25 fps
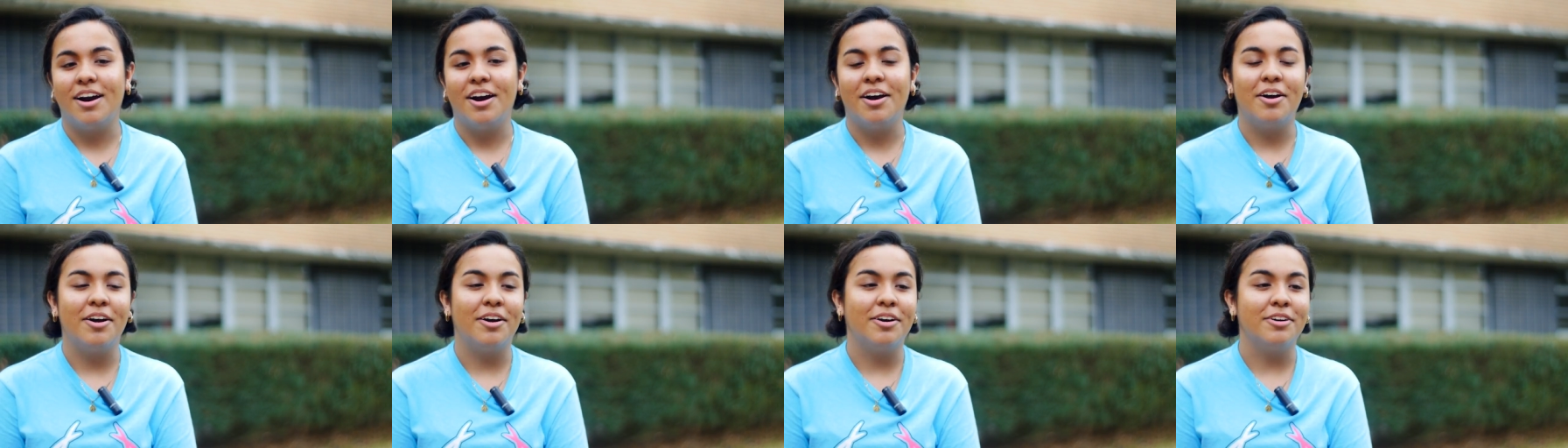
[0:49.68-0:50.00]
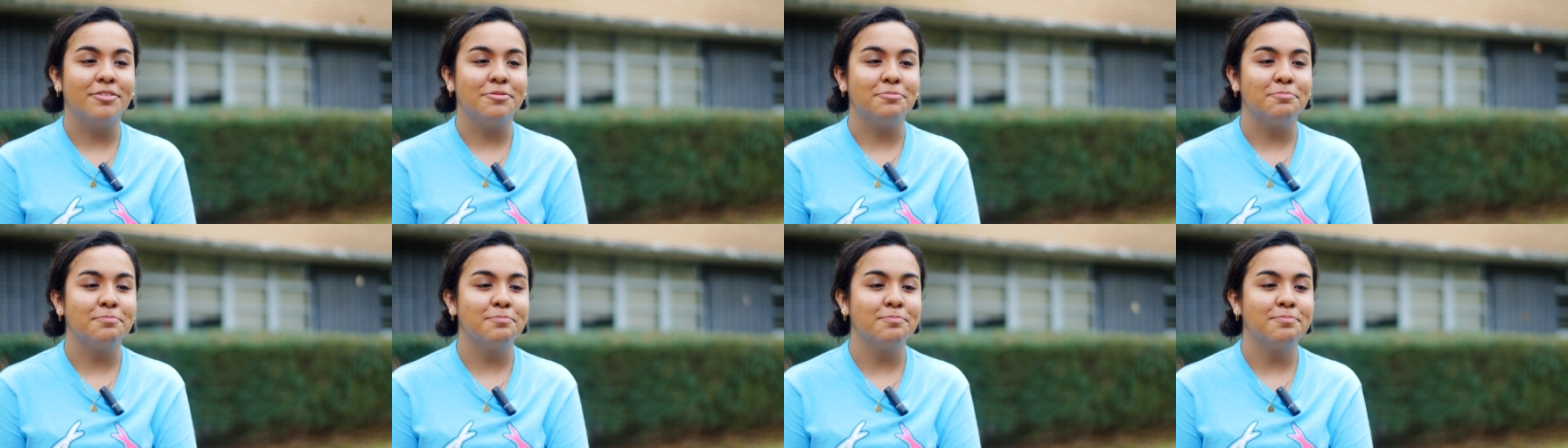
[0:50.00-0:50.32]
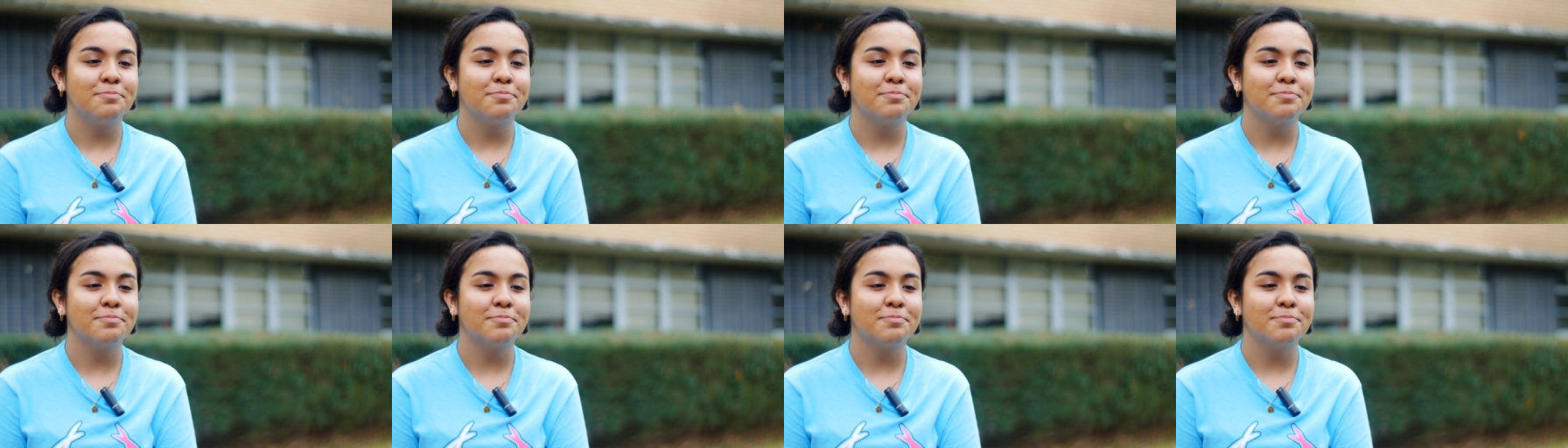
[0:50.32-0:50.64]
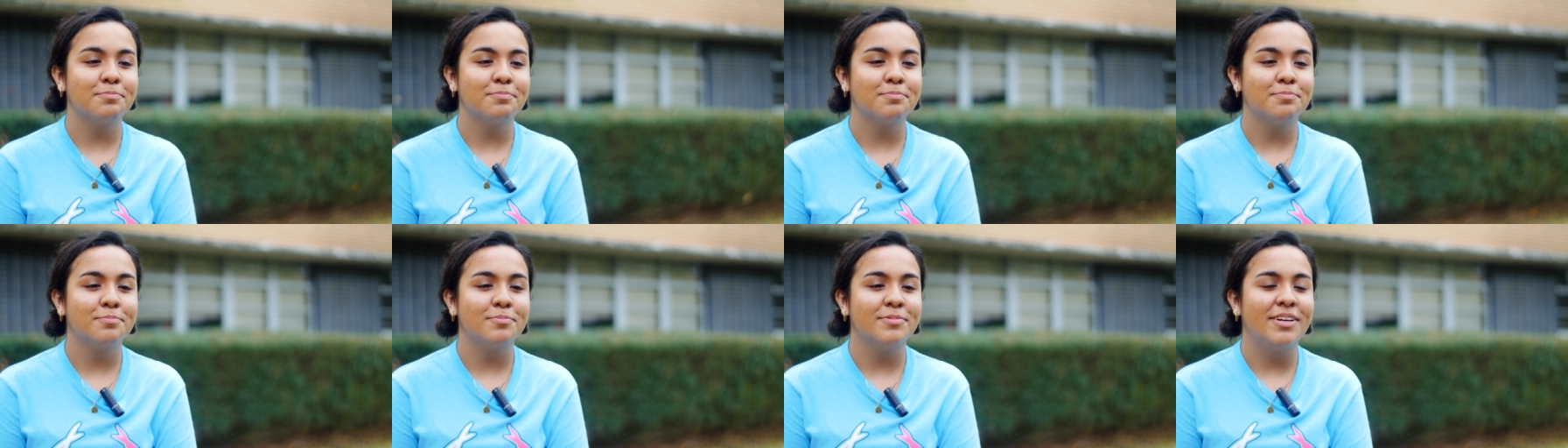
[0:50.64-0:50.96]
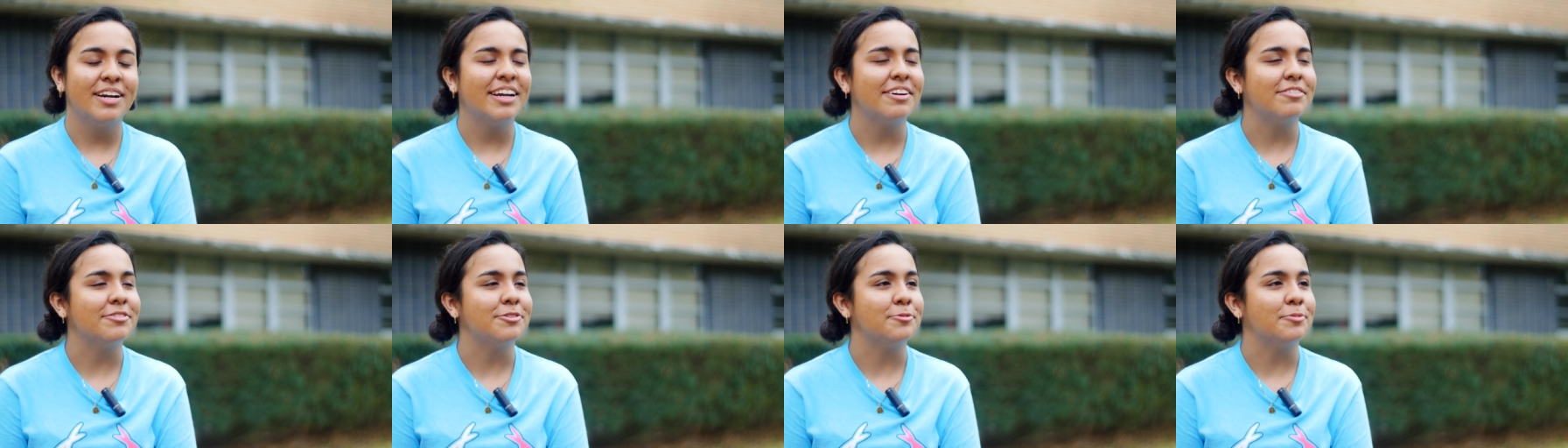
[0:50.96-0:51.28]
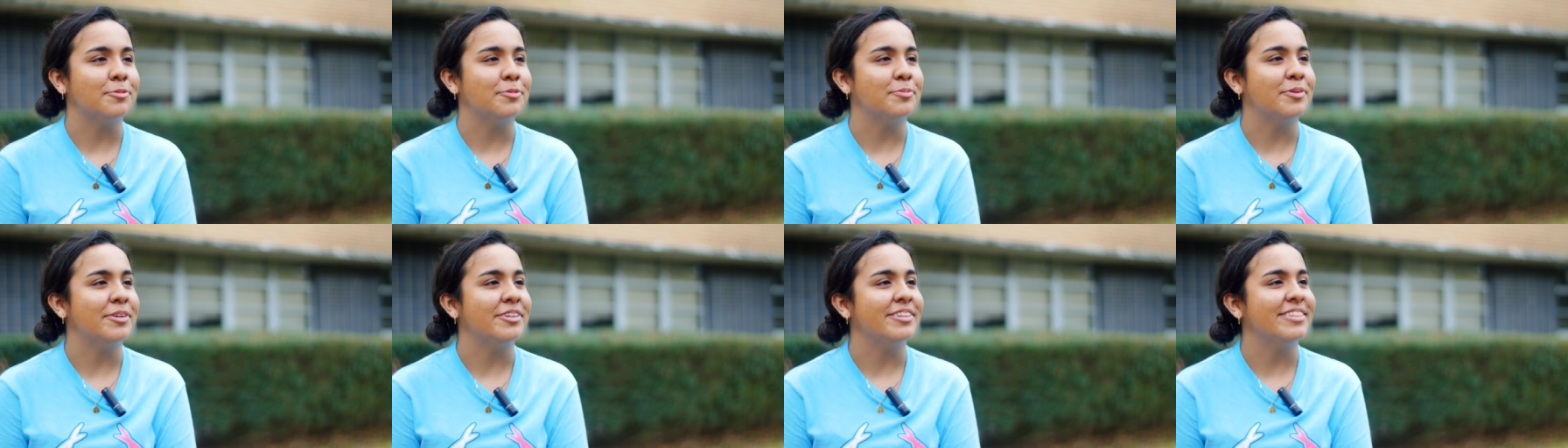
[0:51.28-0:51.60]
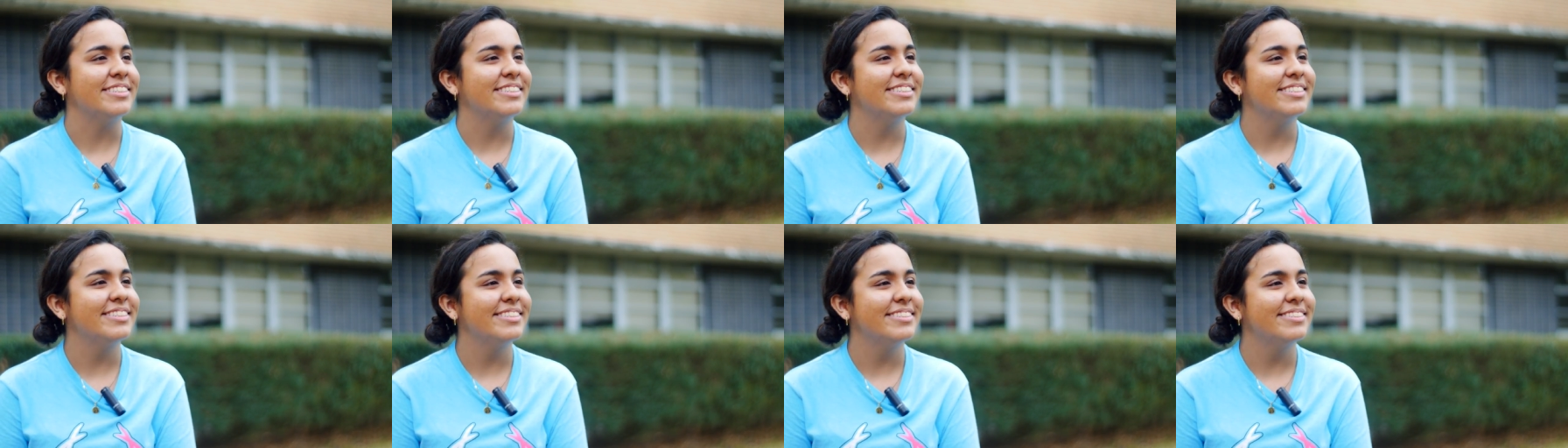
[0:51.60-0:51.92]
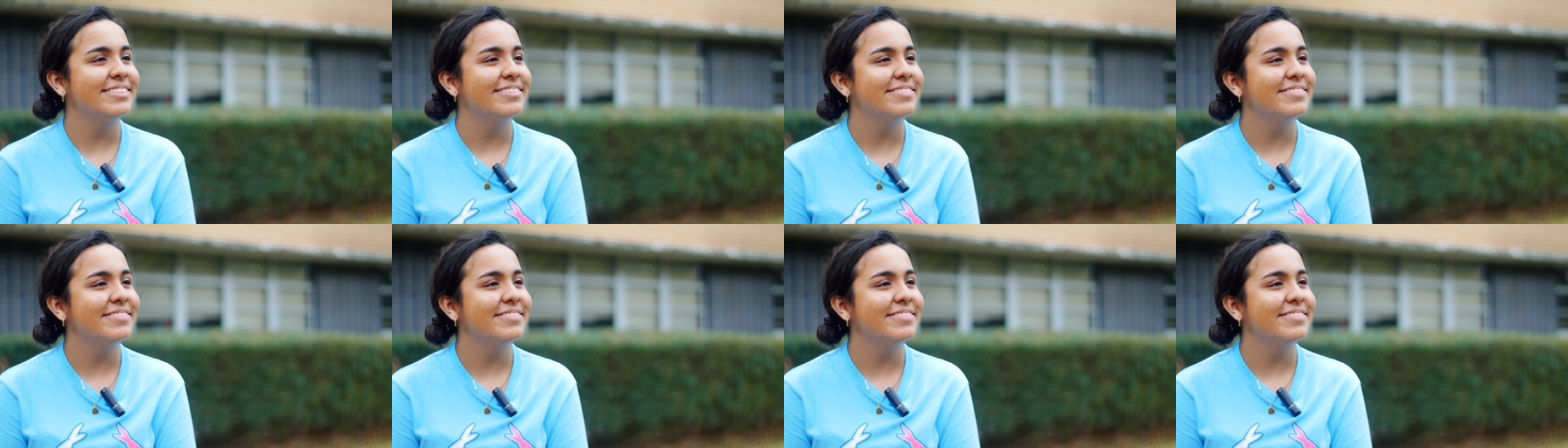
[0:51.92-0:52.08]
Um, I give it to my parents.